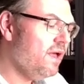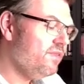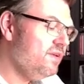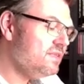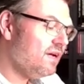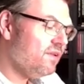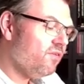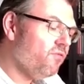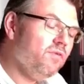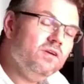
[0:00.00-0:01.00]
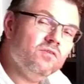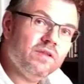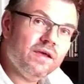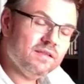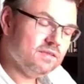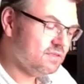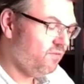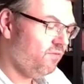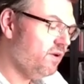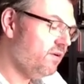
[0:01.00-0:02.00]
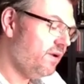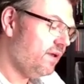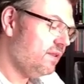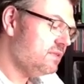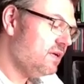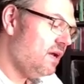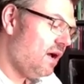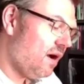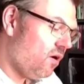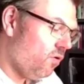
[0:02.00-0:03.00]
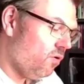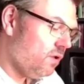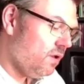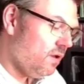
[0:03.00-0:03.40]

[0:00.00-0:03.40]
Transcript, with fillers: These are the three connectors. The three connectors are called